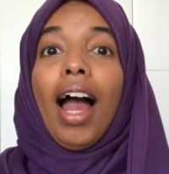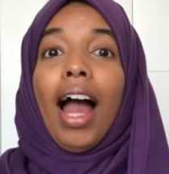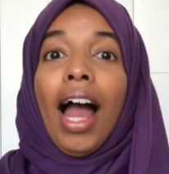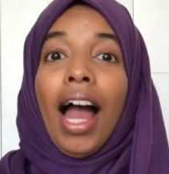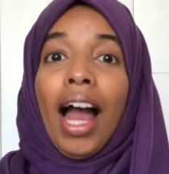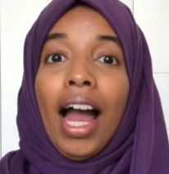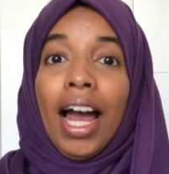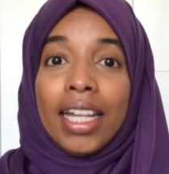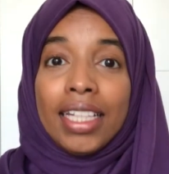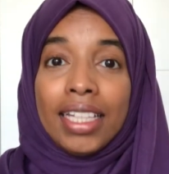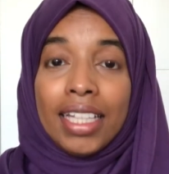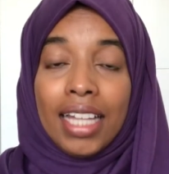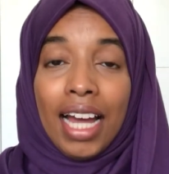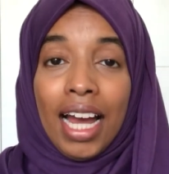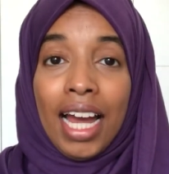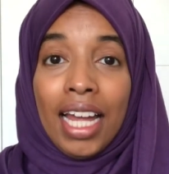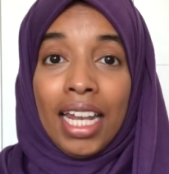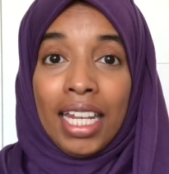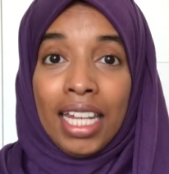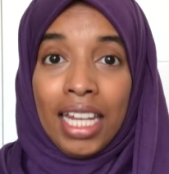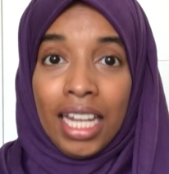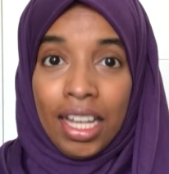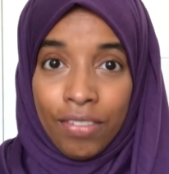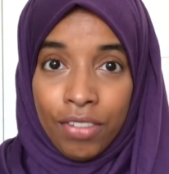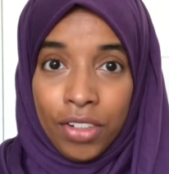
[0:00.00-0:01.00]
At
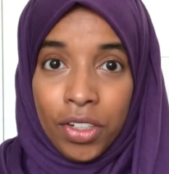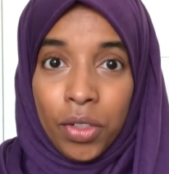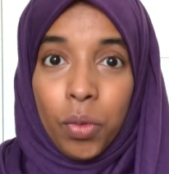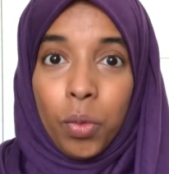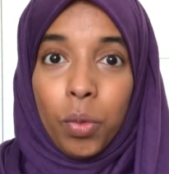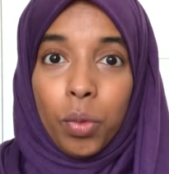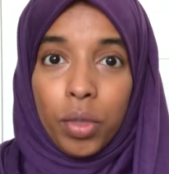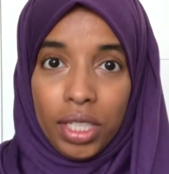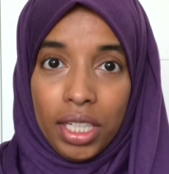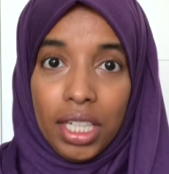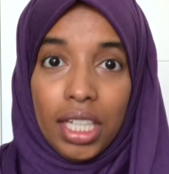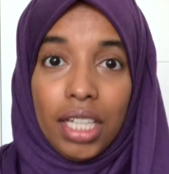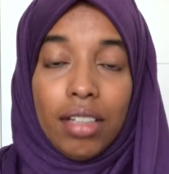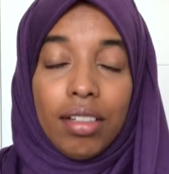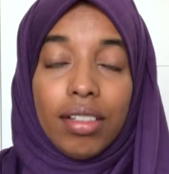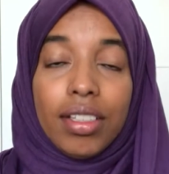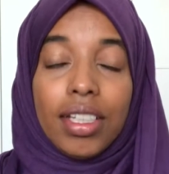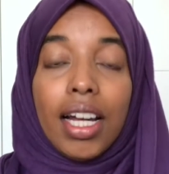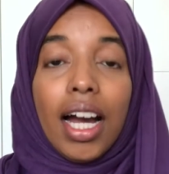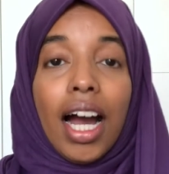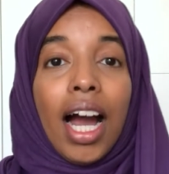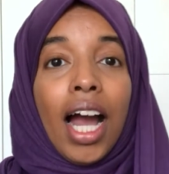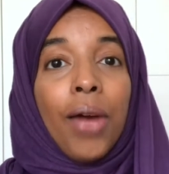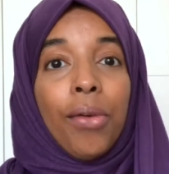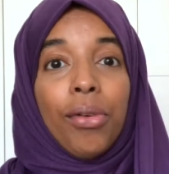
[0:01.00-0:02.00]
11 weeks,
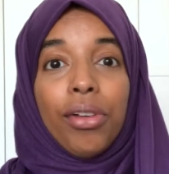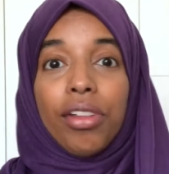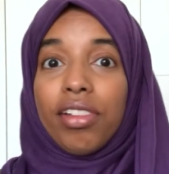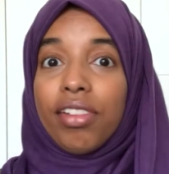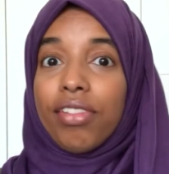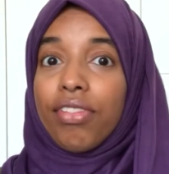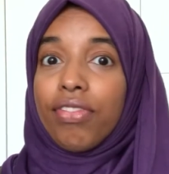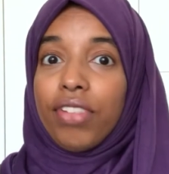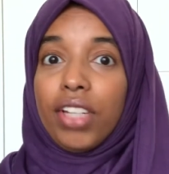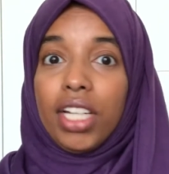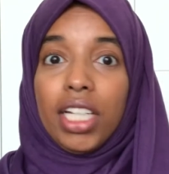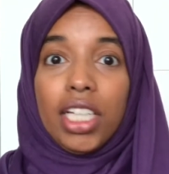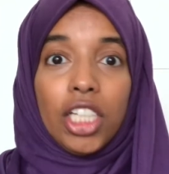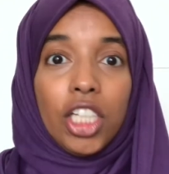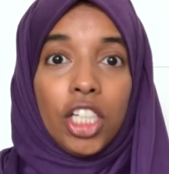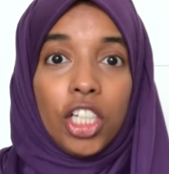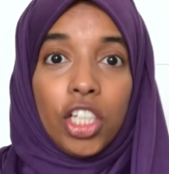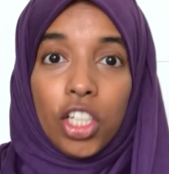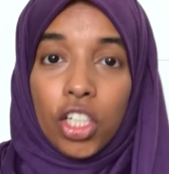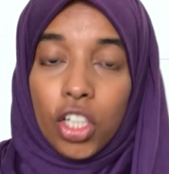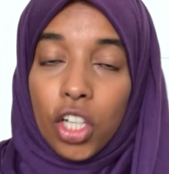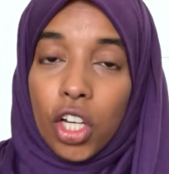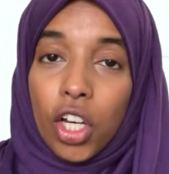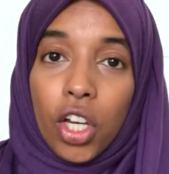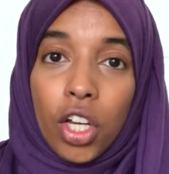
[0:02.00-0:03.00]
I was feeling
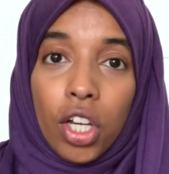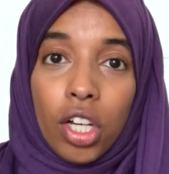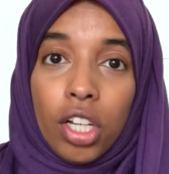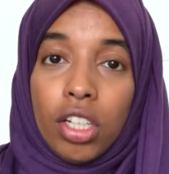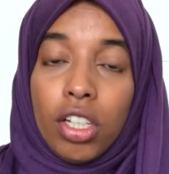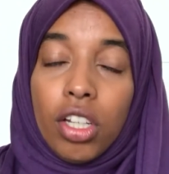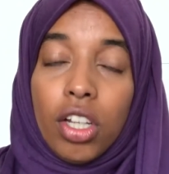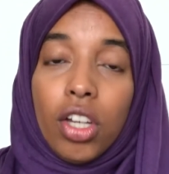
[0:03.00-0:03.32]
good,